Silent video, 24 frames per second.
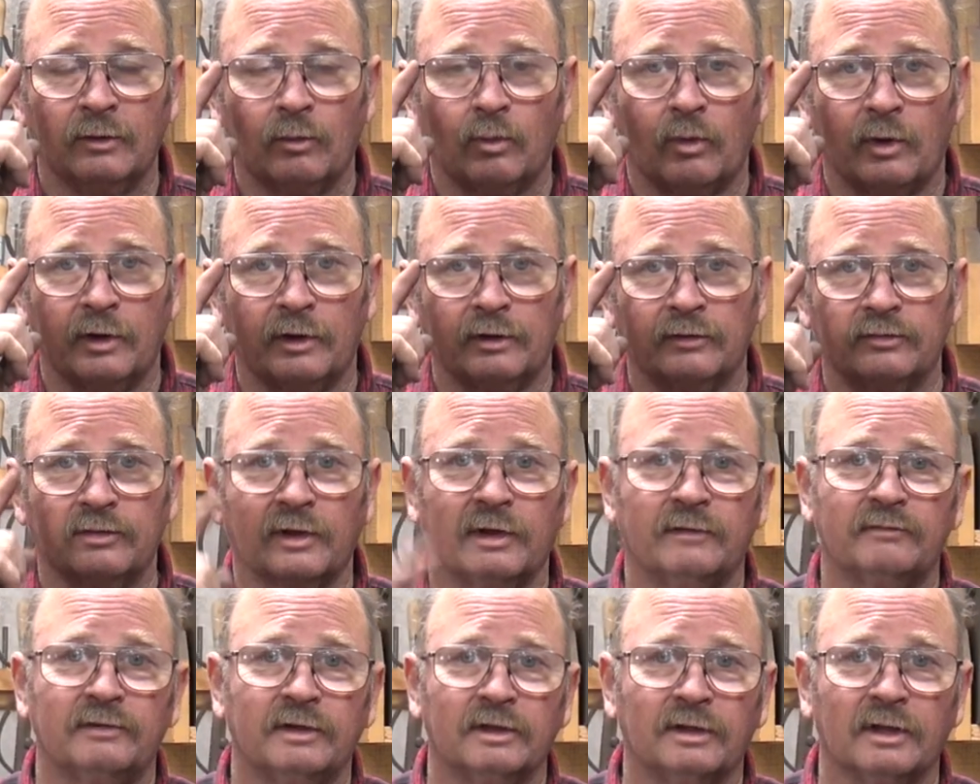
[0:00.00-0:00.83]
wear your
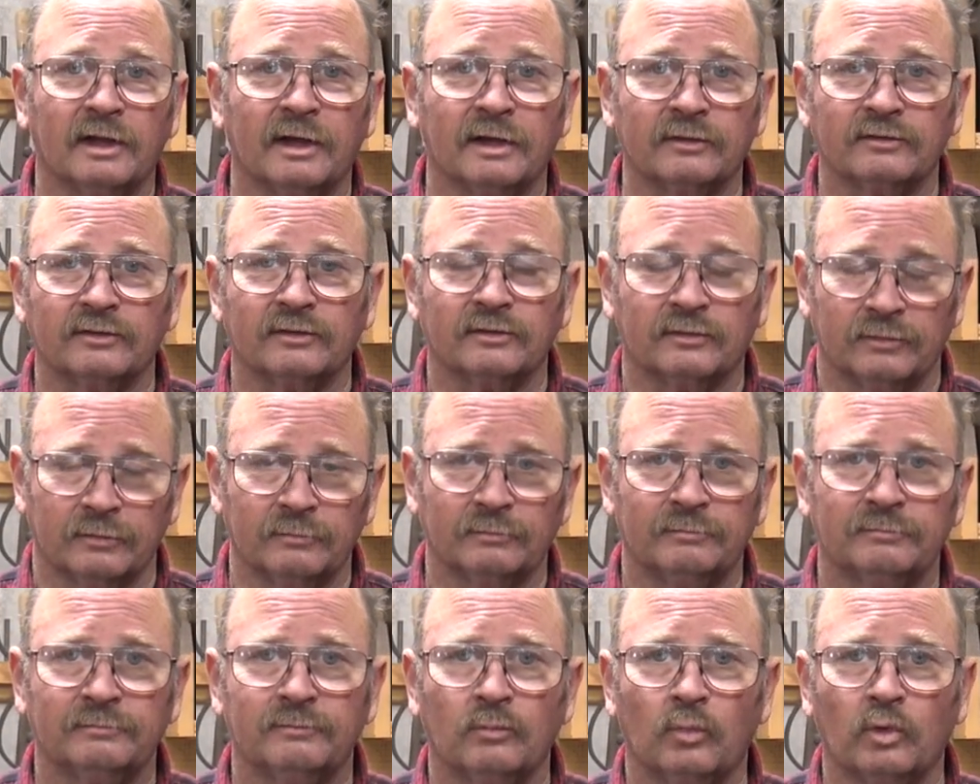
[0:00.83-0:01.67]
safety glasses.
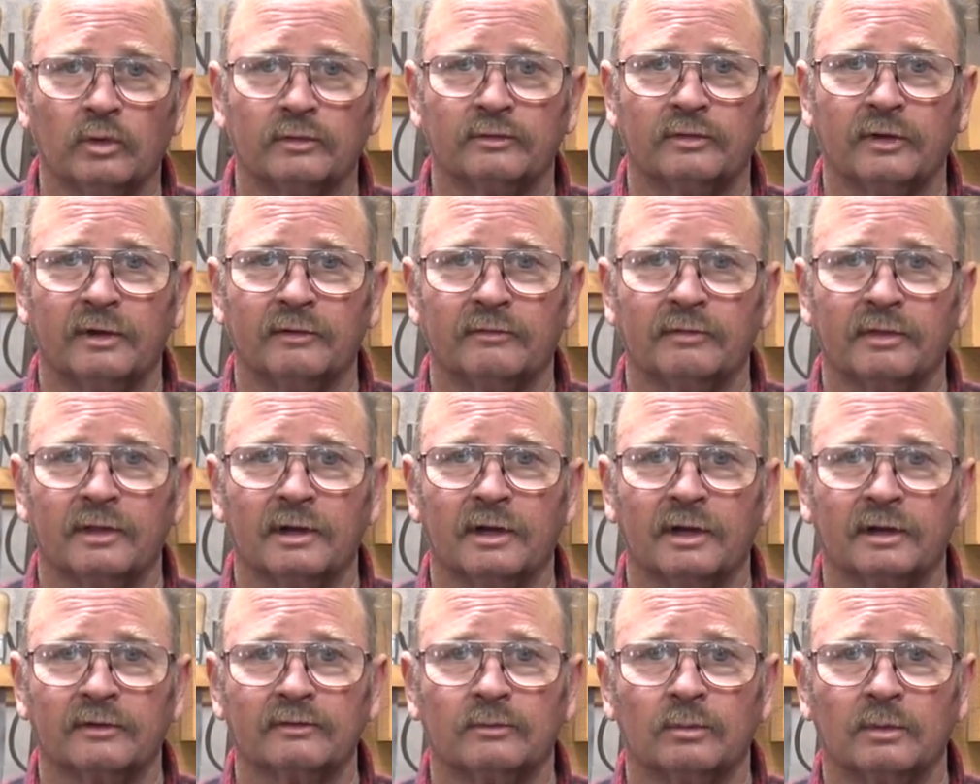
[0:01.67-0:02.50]
We'll see you for the
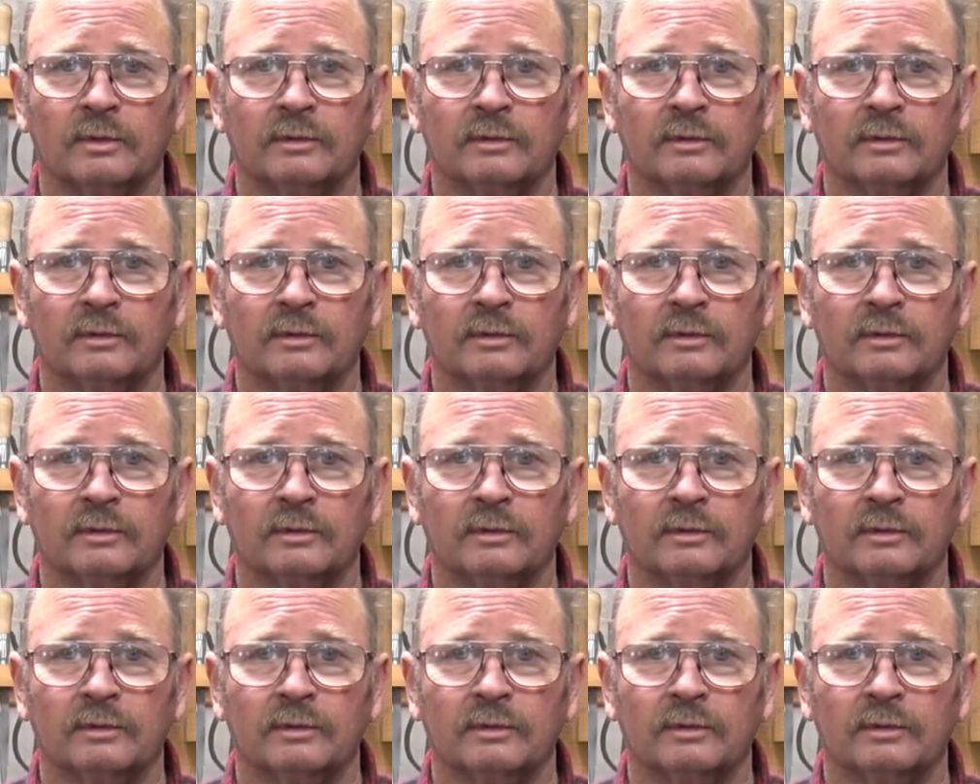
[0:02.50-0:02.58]
next